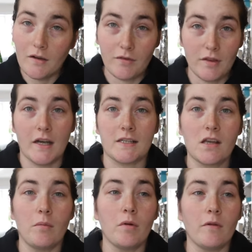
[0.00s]
for the next
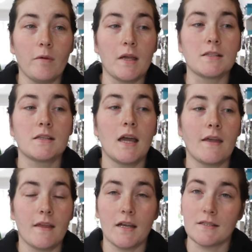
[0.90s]
couple of weeks
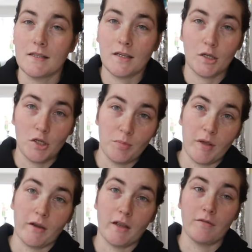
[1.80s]
and then it's like a good
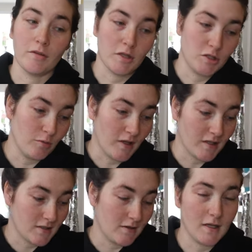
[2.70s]
period for like two
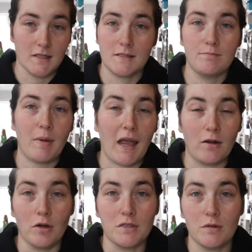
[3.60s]
weeks and then it's back
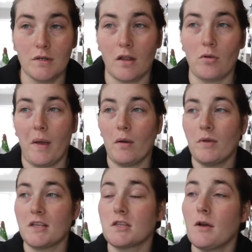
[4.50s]
onto another bad
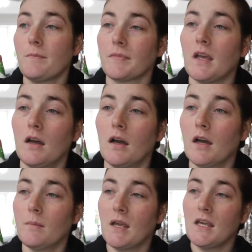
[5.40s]
week. So
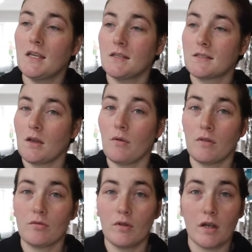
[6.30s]
um, he's
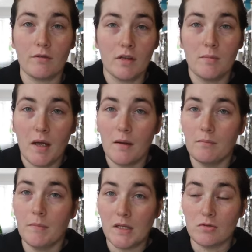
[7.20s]
going through like a really
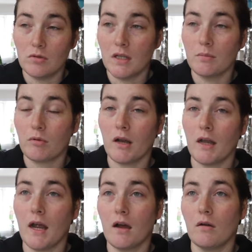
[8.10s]
bad mental leap right
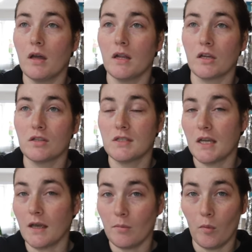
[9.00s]
now and it could
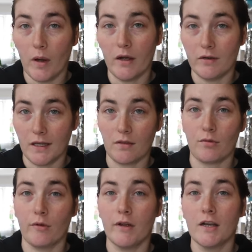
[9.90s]
take him a while to get
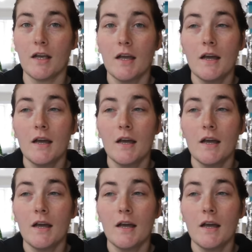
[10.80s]
through it.